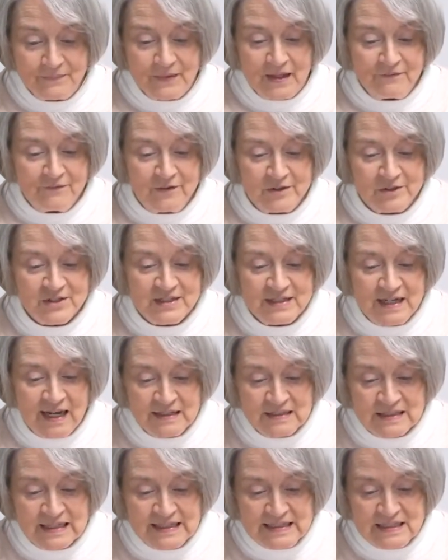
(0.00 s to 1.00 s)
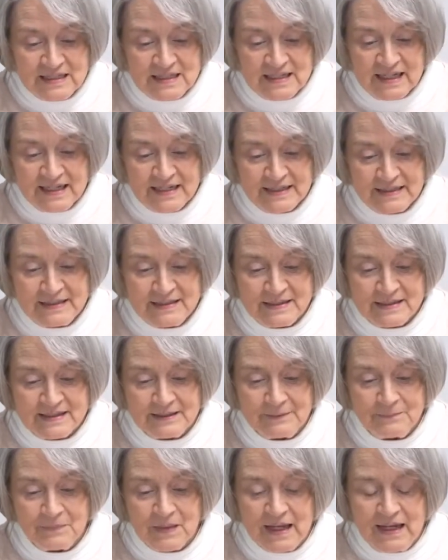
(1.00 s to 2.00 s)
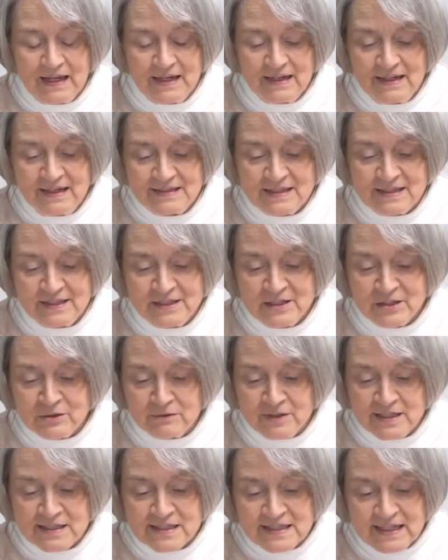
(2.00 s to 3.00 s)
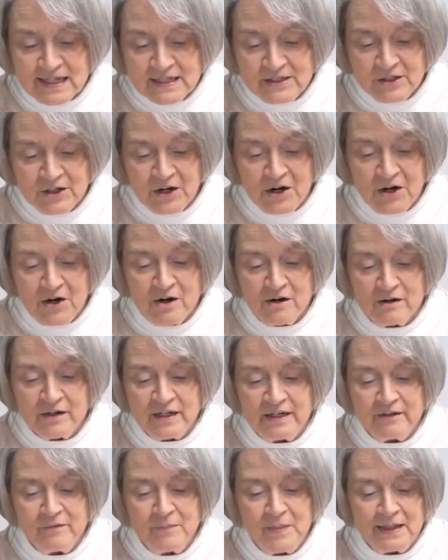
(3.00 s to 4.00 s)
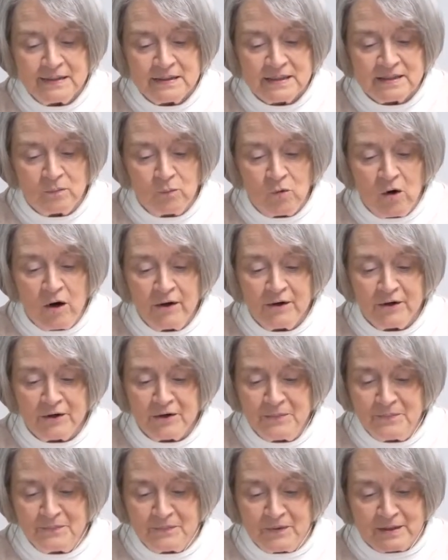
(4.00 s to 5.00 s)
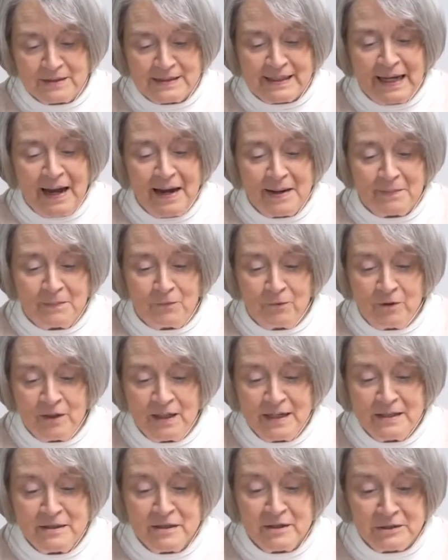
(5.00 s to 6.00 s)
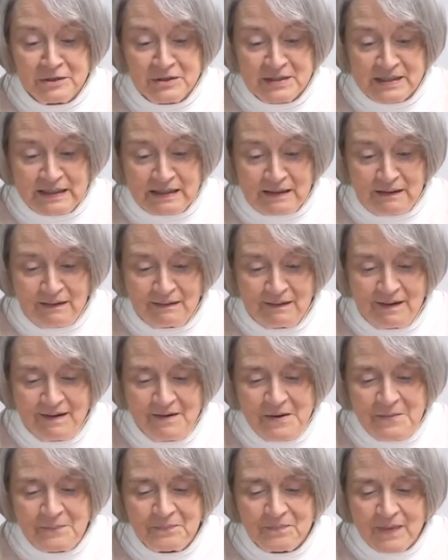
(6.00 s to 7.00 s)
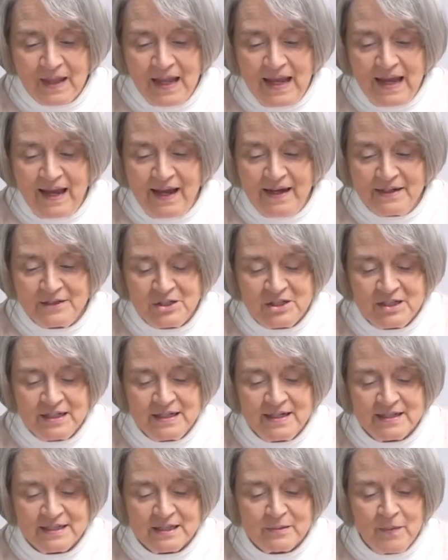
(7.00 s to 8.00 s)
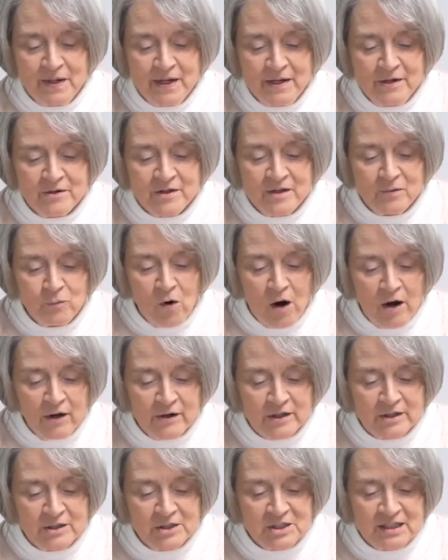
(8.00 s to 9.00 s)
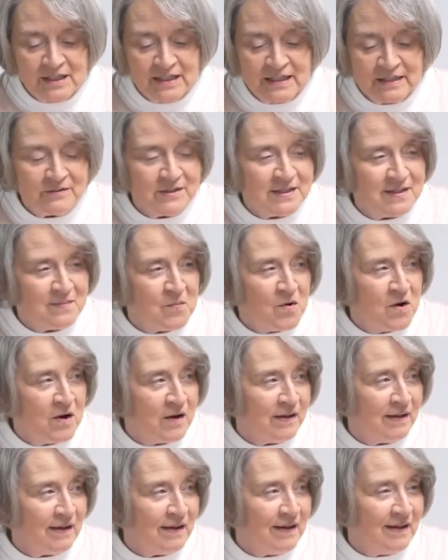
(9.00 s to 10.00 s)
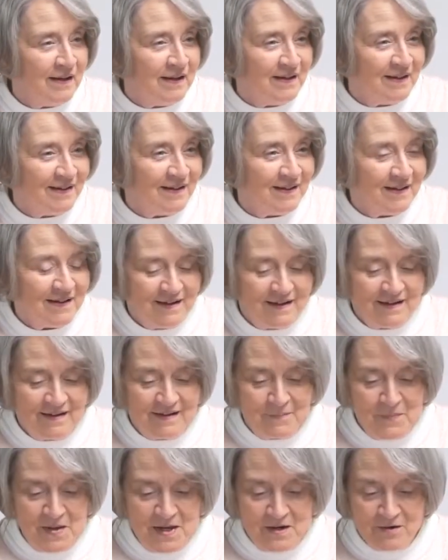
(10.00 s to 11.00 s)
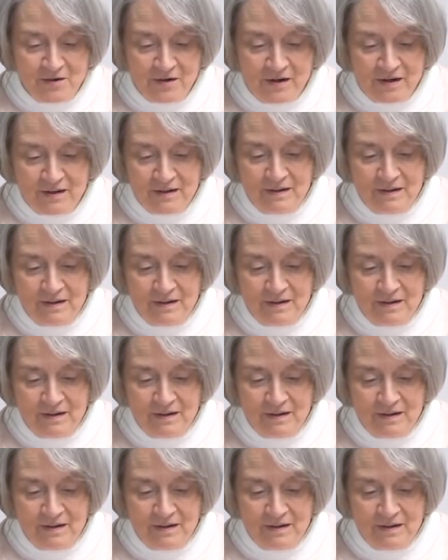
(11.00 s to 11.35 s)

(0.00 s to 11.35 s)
Verse 19 says, Sisera said to her, "Give me some water, because I am really thirsty." And she does better than water. She gives him what? Milk.